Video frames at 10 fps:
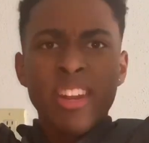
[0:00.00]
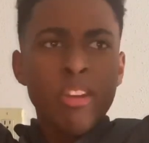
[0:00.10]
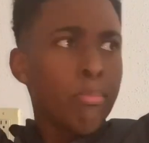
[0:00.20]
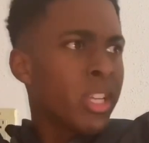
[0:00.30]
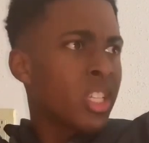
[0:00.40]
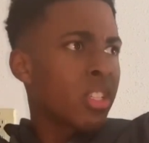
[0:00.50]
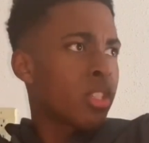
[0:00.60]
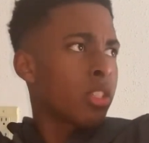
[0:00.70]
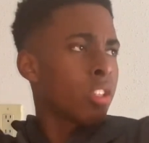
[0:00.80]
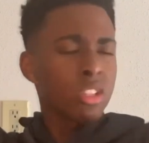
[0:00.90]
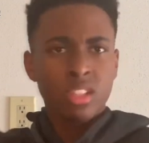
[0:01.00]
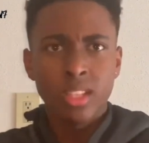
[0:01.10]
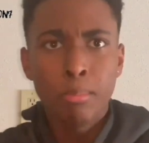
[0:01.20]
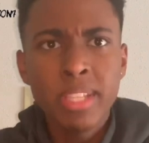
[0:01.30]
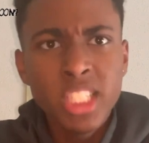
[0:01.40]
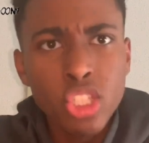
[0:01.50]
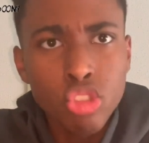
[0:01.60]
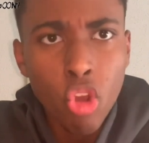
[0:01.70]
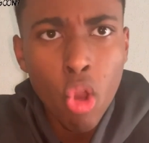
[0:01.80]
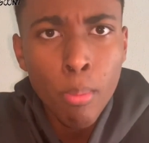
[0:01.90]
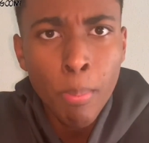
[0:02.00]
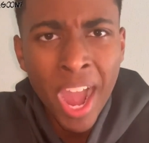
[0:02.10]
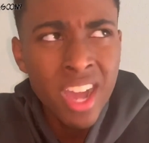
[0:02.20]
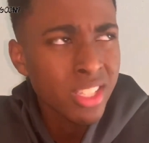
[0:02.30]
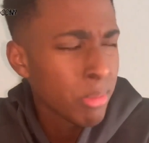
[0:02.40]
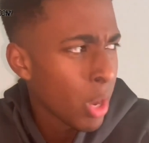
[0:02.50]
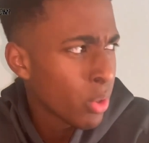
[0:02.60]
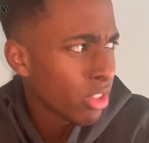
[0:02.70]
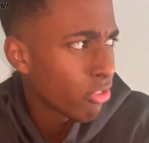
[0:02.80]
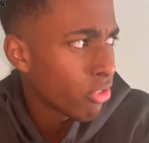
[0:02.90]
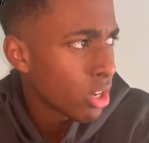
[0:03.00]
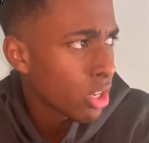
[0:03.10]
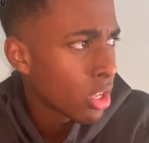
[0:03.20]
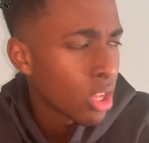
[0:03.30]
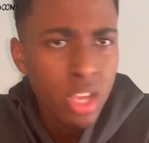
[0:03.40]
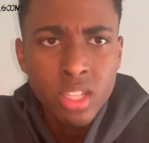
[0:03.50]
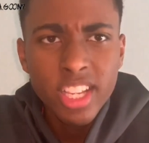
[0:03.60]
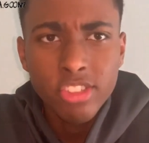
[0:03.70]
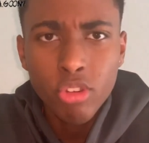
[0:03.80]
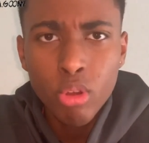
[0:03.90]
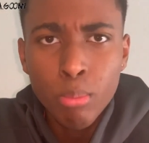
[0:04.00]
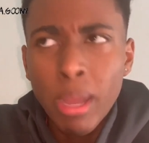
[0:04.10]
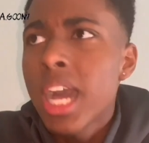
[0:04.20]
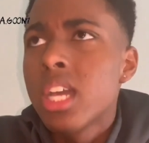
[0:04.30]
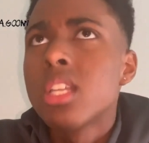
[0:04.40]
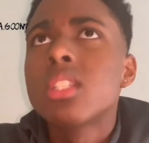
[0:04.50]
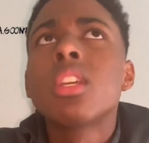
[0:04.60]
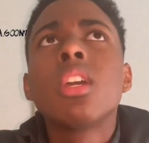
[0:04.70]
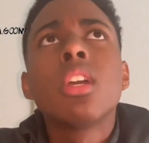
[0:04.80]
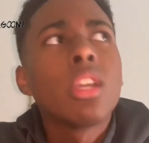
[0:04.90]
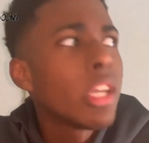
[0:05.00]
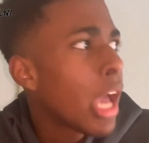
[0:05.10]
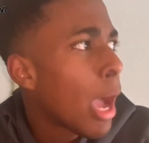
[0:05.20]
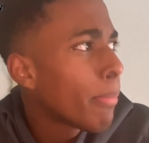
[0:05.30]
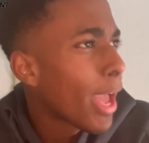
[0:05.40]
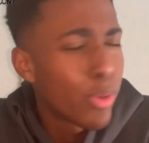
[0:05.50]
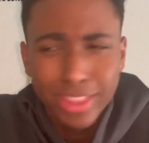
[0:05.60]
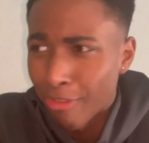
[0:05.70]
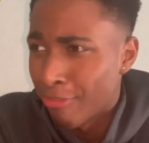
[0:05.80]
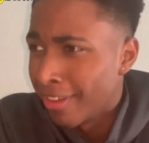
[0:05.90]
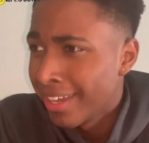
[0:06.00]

And them bitches drove by us. I'm like, what the fuck? They drove by us. I'm like, what the